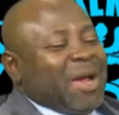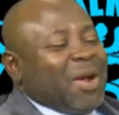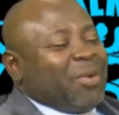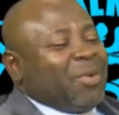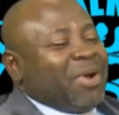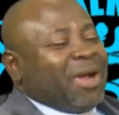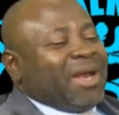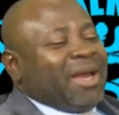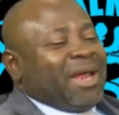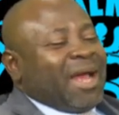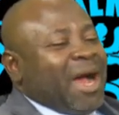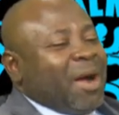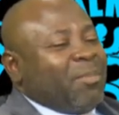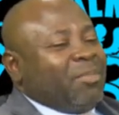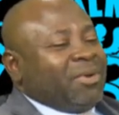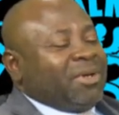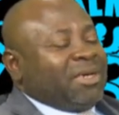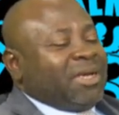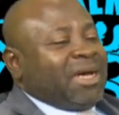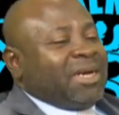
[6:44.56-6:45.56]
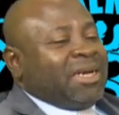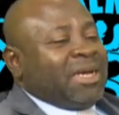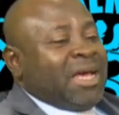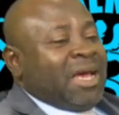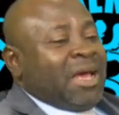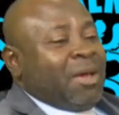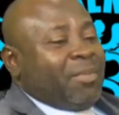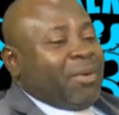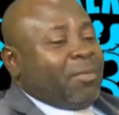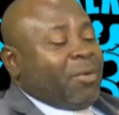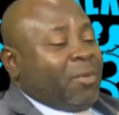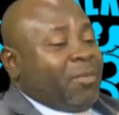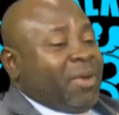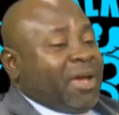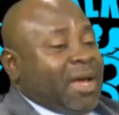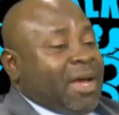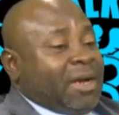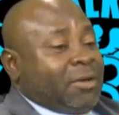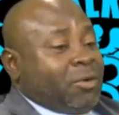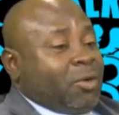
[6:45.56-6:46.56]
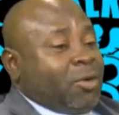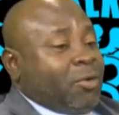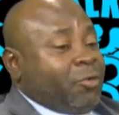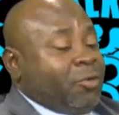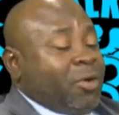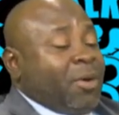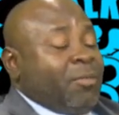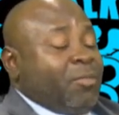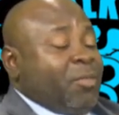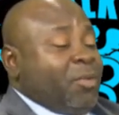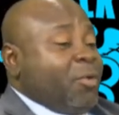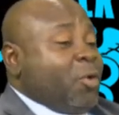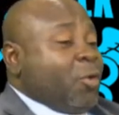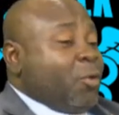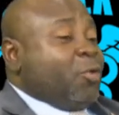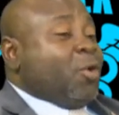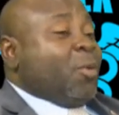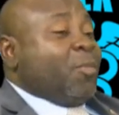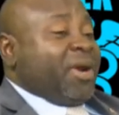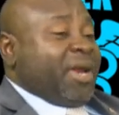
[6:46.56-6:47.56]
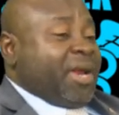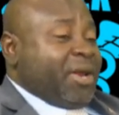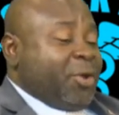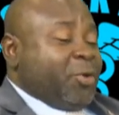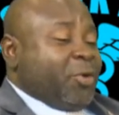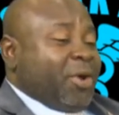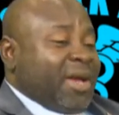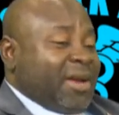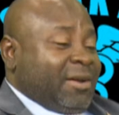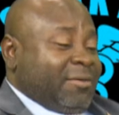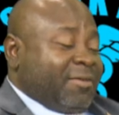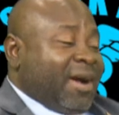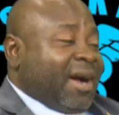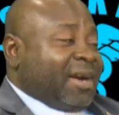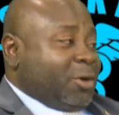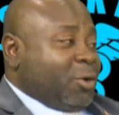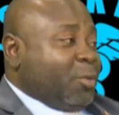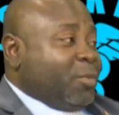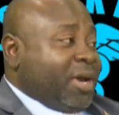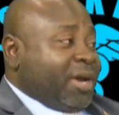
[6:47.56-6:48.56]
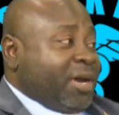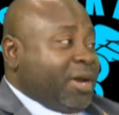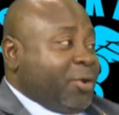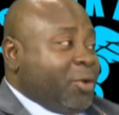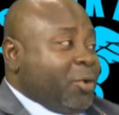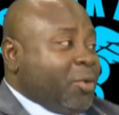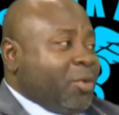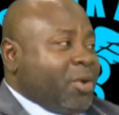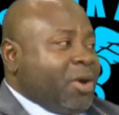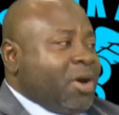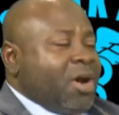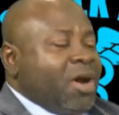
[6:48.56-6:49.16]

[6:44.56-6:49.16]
quickly happened that people began to consume. Nobody knew. In fact, nobody knew.